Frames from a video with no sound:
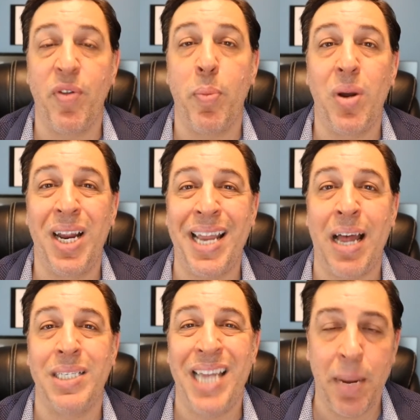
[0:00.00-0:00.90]
if you're putting
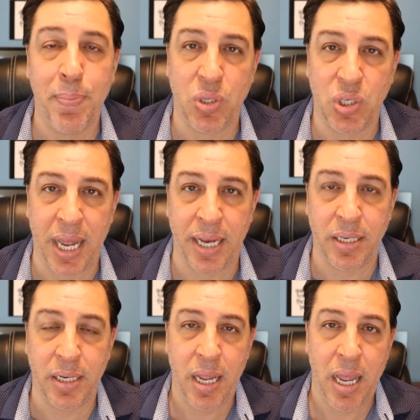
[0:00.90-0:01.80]
down 10%,